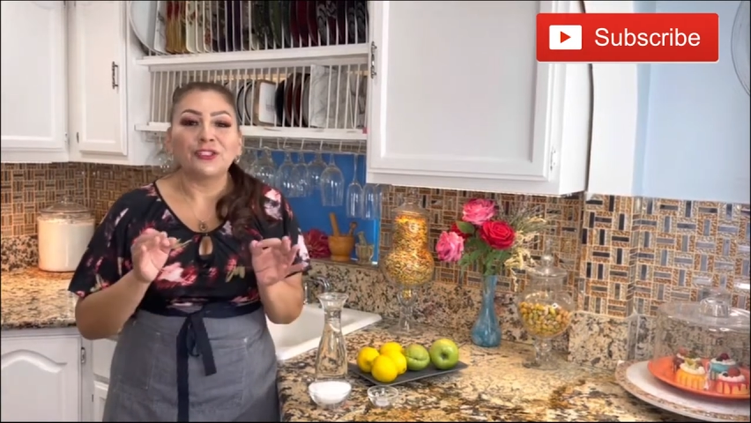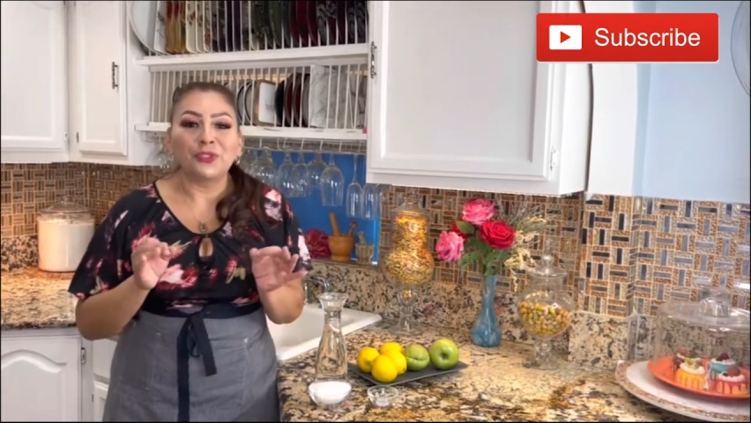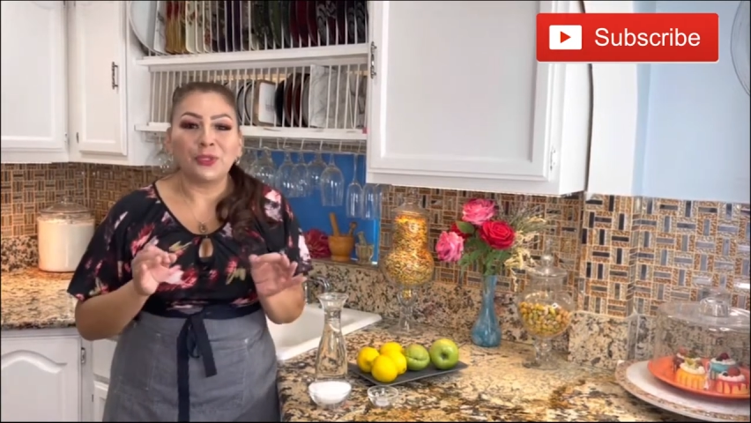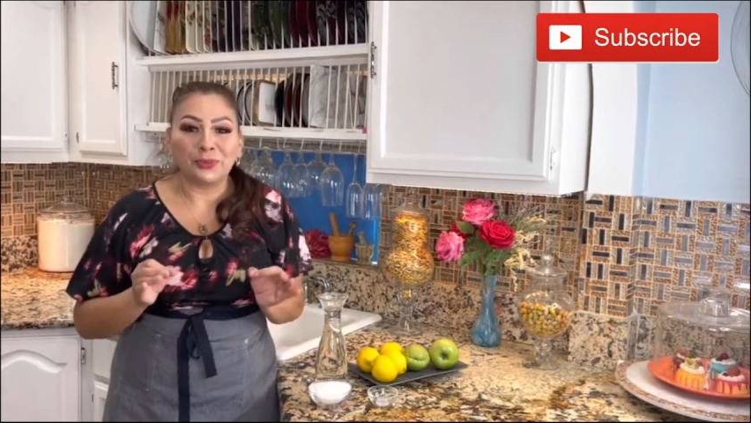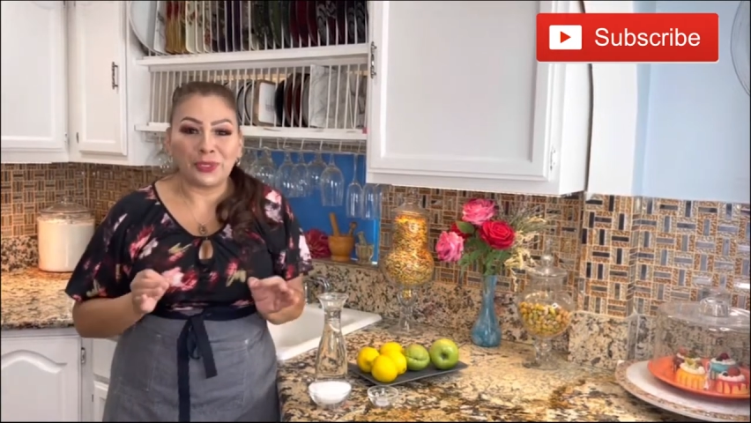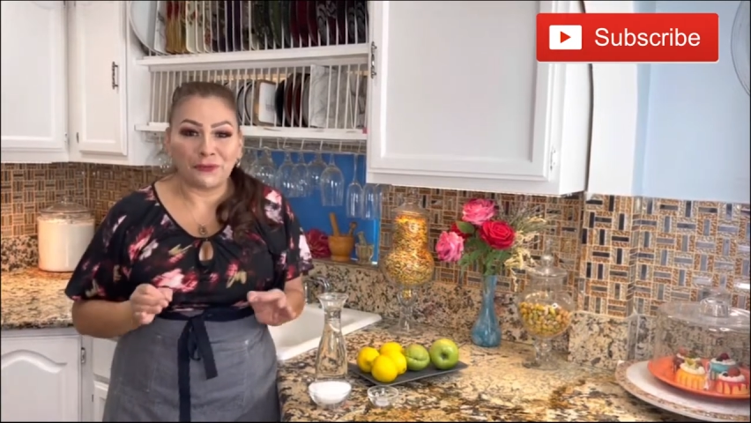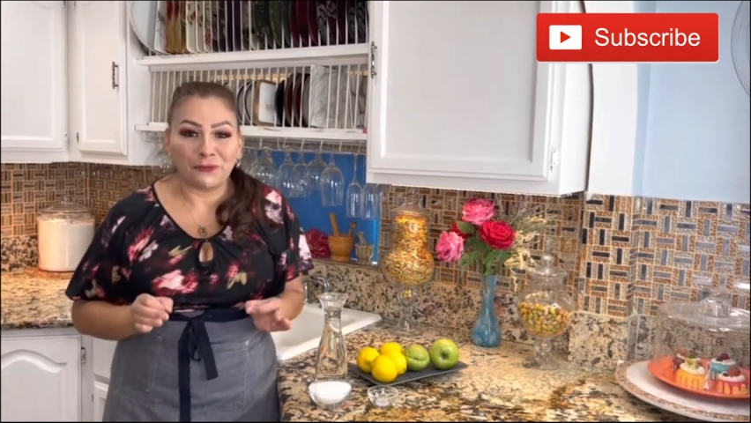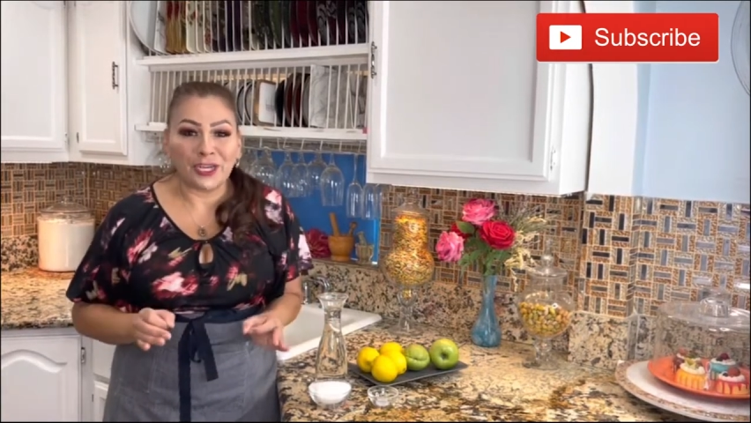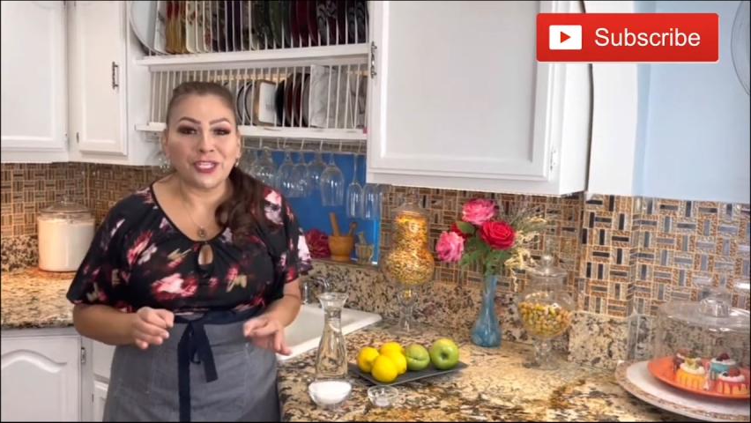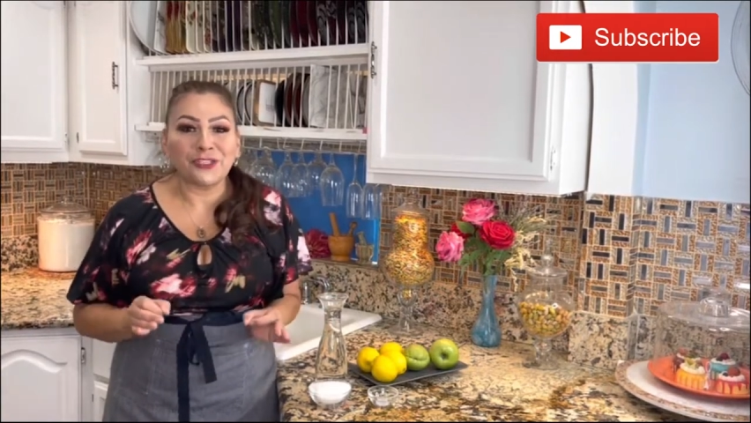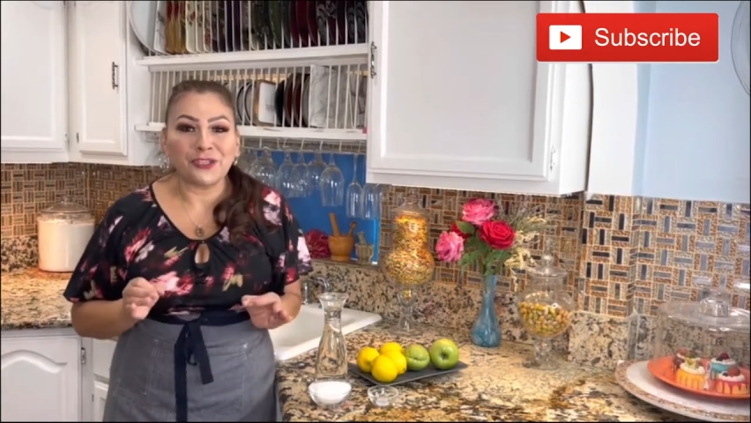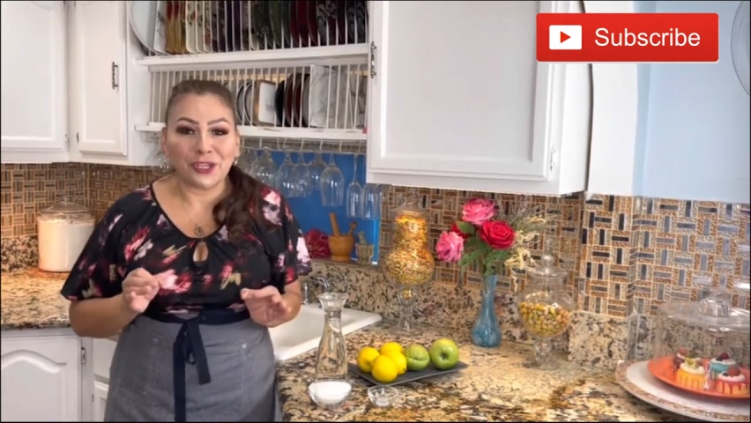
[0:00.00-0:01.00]
to
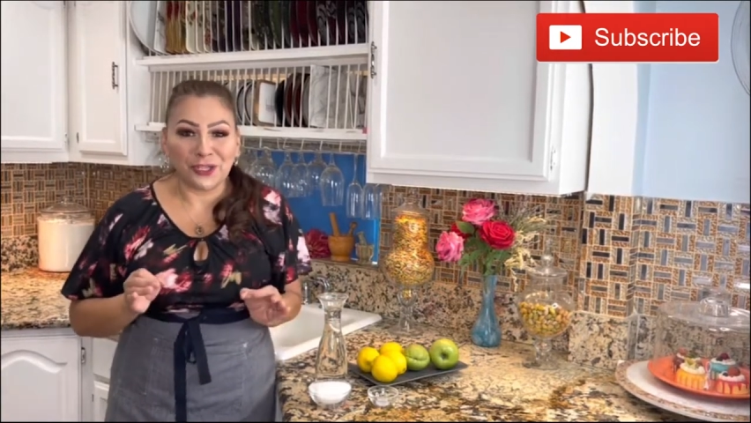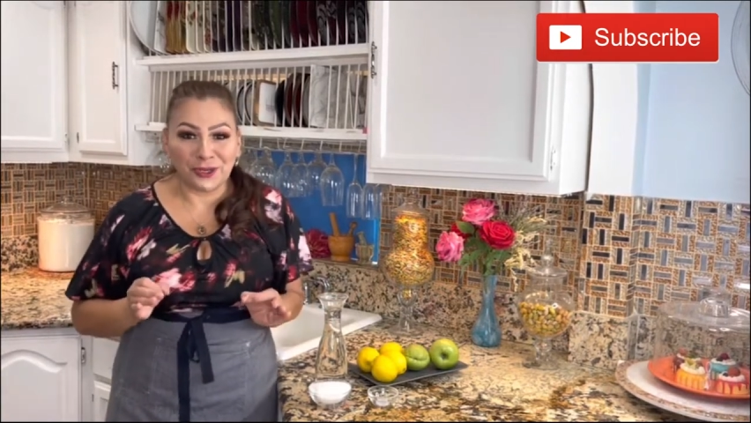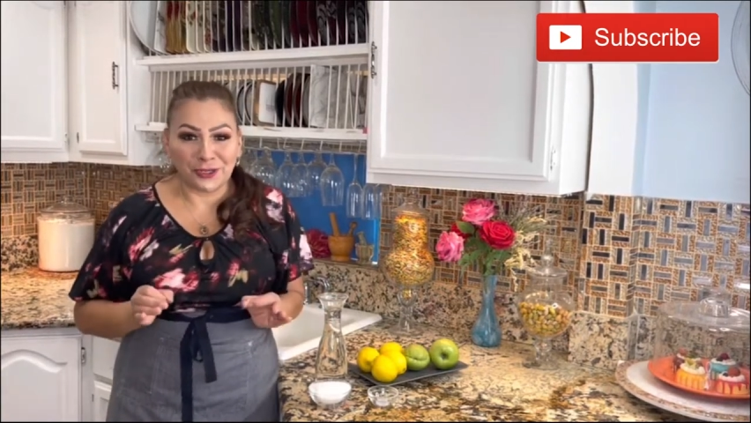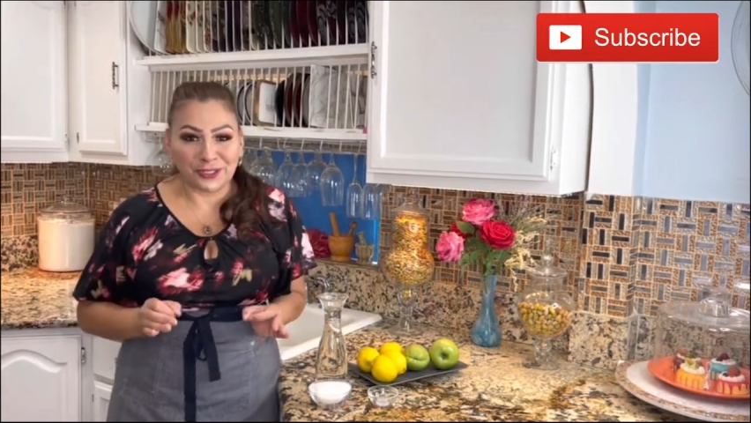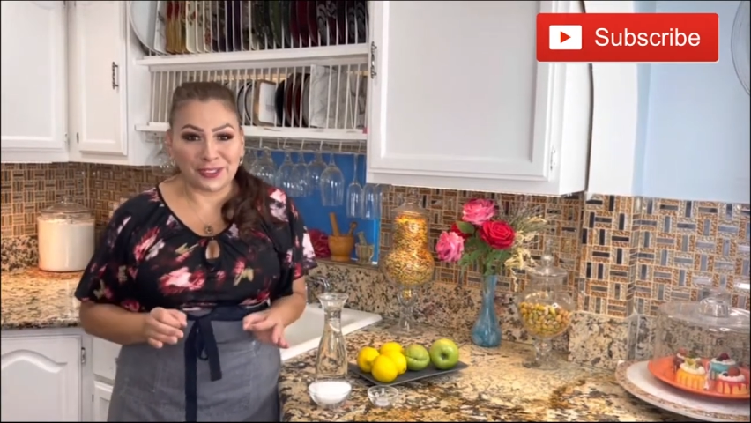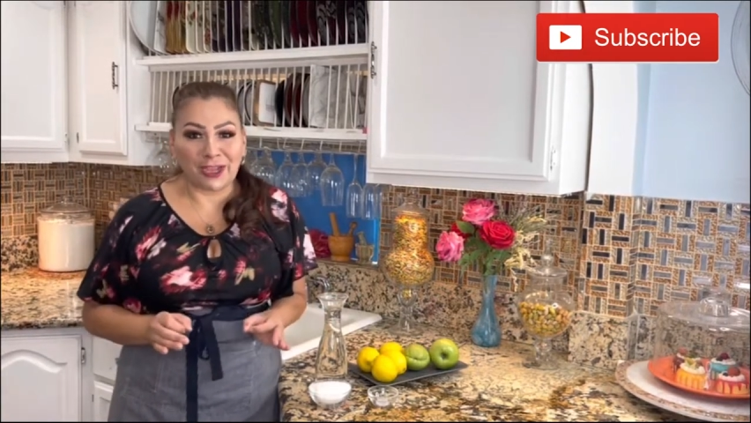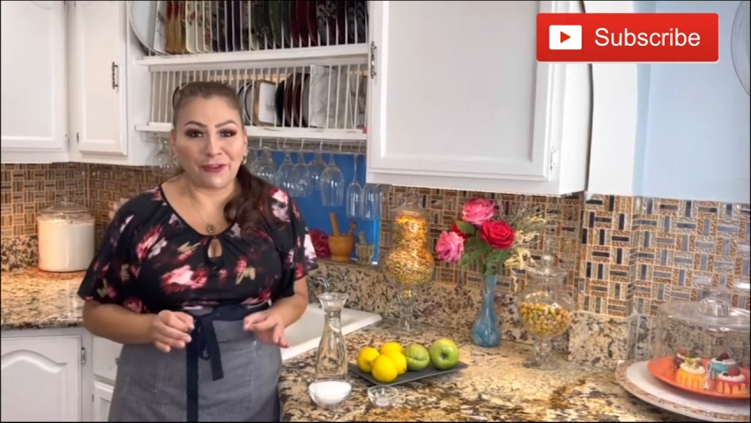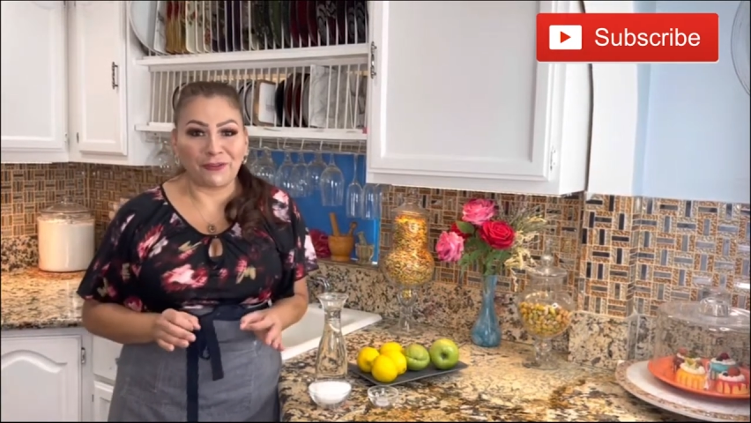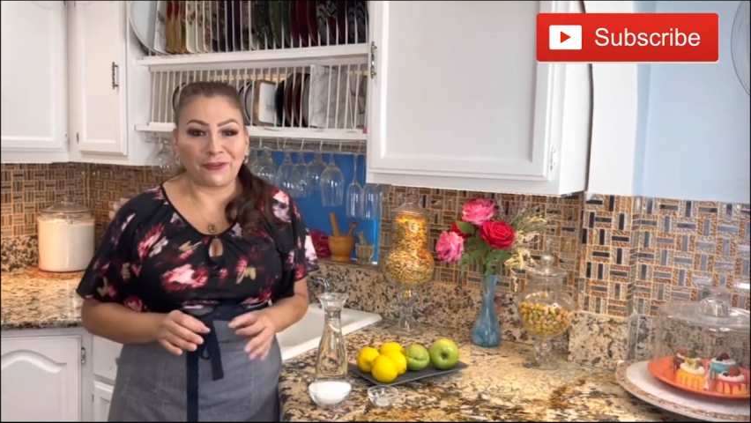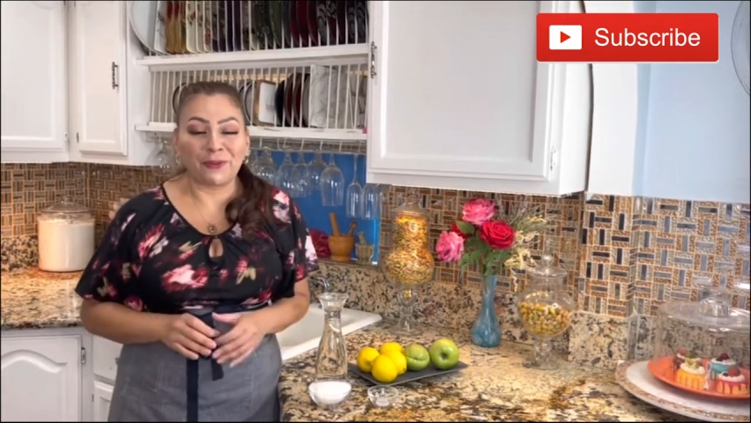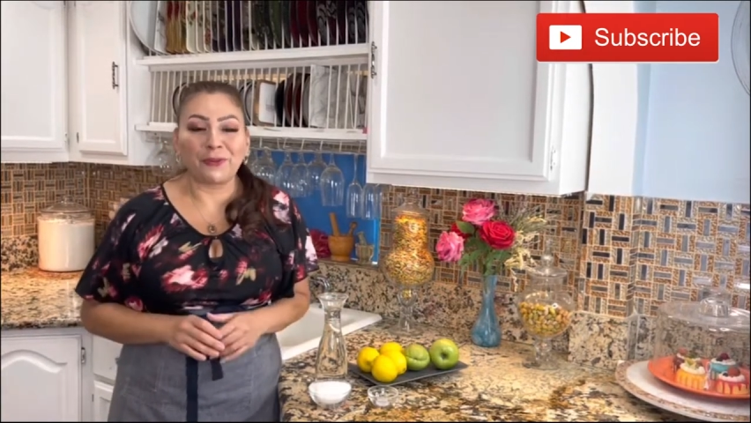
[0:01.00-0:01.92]
refresh yourself